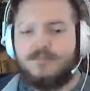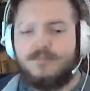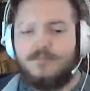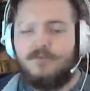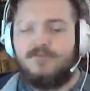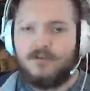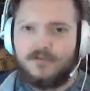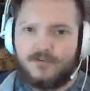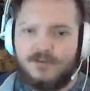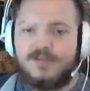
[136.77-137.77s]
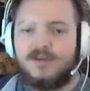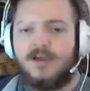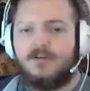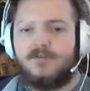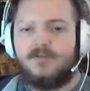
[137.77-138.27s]
Feral Frenzy,
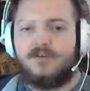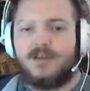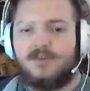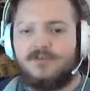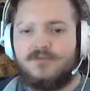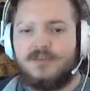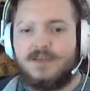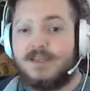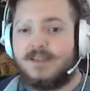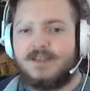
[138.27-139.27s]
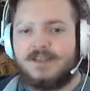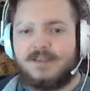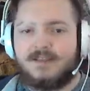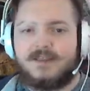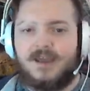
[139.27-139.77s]
however, gives you the
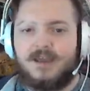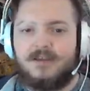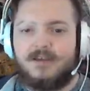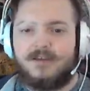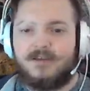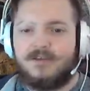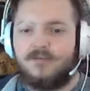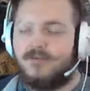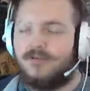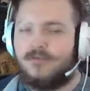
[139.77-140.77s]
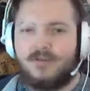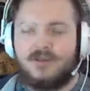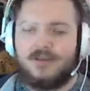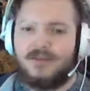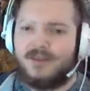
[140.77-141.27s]
instant kind of
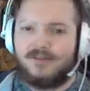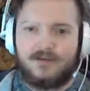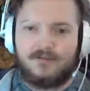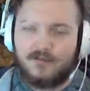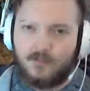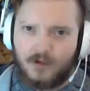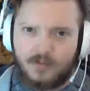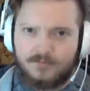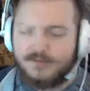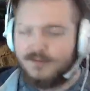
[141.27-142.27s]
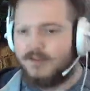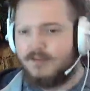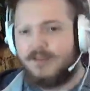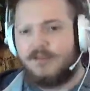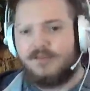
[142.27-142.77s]
it lays out swaps, it
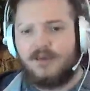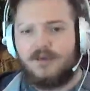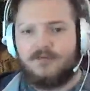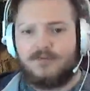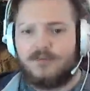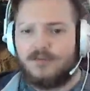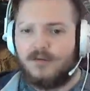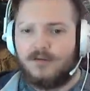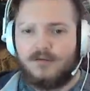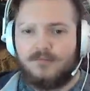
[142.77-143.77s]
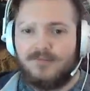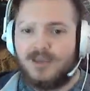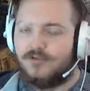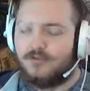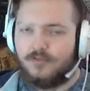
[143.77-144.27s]
lays out
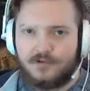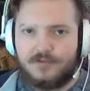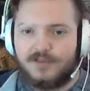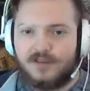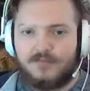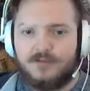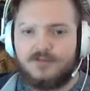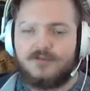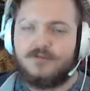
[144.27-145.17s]
major burst damage,